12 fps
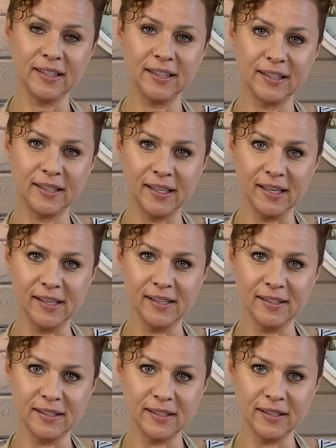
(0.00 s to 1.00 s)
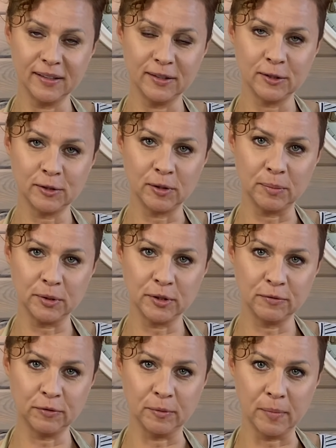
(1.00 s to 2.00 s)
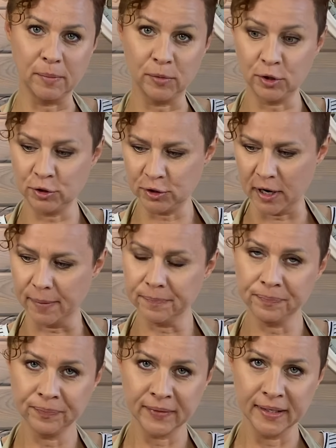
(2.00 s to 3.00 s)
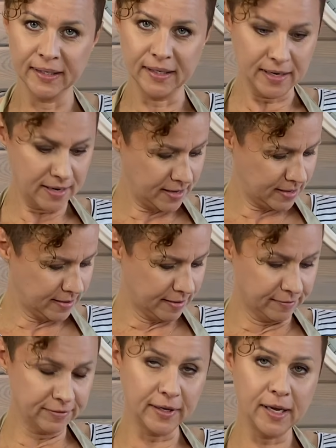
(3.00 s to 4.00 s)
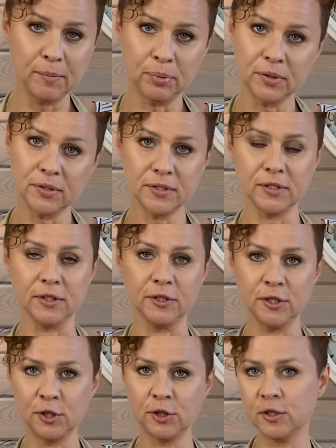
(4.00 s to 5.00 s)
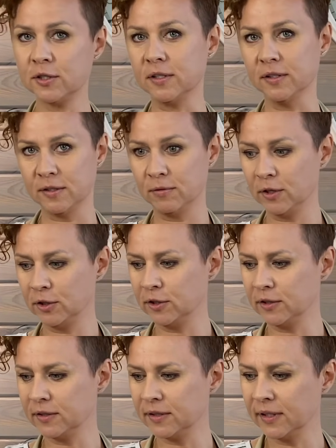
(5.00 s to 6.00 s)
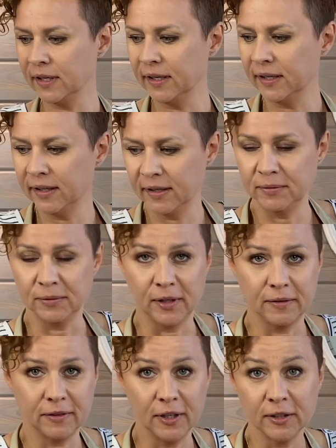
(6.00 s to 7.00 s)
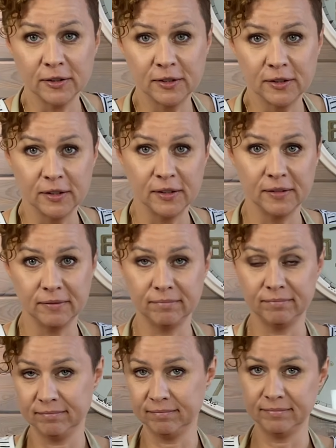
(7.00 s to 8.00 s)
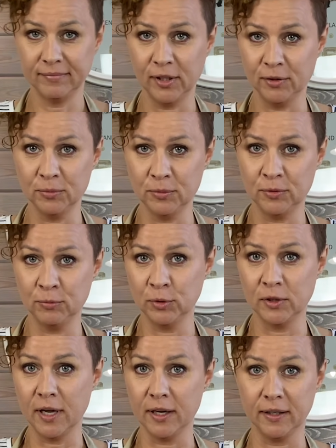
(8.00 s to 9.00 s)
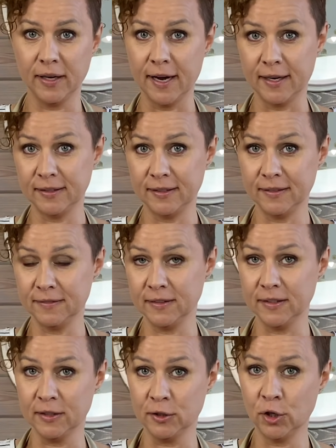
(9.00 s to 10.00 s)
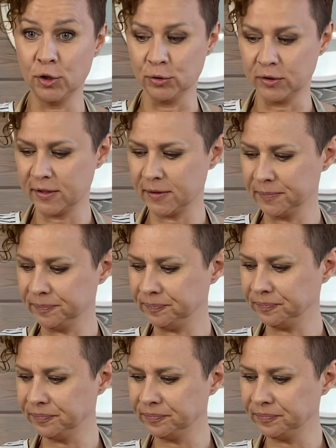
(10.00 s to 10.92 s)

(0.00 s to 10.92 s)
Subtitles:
Link in description for my merch shop. I have aprons and t-shirts and sweatshirts, whatever else you would like, hats even, and totes.